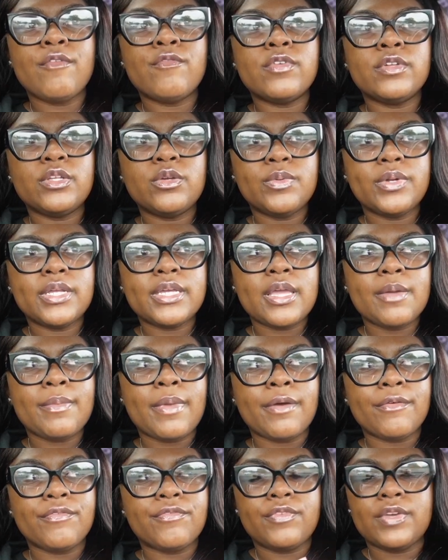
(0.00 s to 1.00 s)
I really want to get
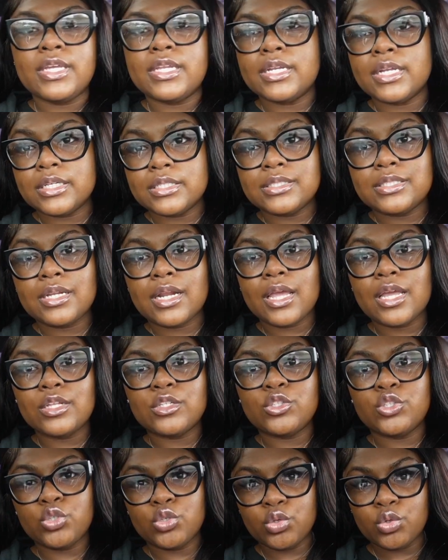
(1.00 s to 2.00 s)
my feet done today
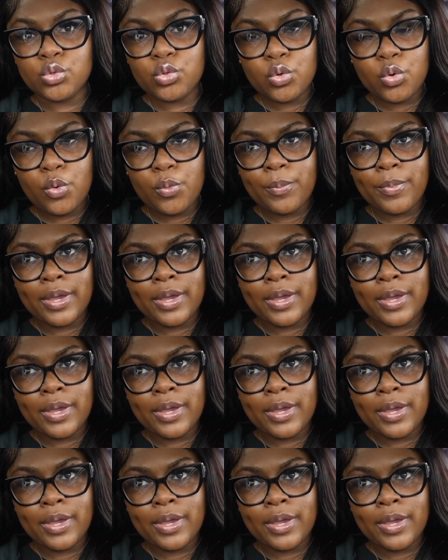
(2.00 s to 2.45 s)
too,